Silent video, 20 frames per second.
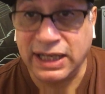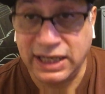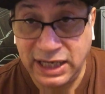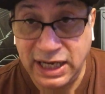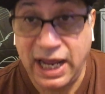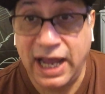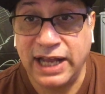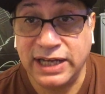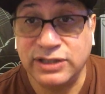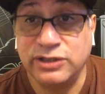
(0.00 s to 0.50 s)
He
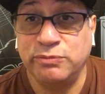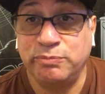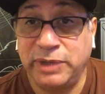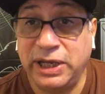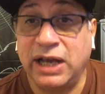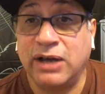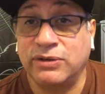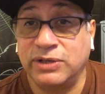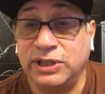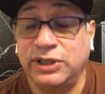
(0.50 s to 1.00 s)
had to be
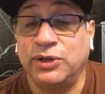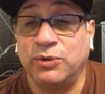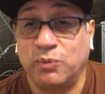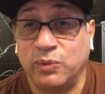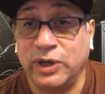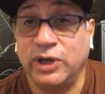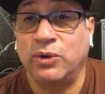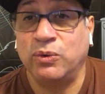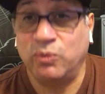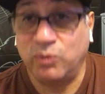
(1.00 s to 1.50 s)
out in the
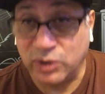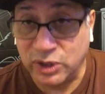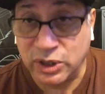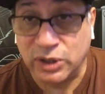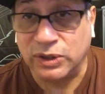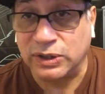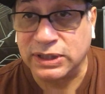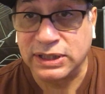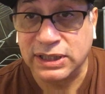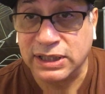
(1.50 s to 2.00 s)
real
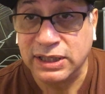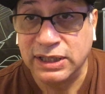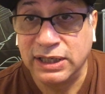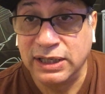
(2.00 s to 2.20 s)
world.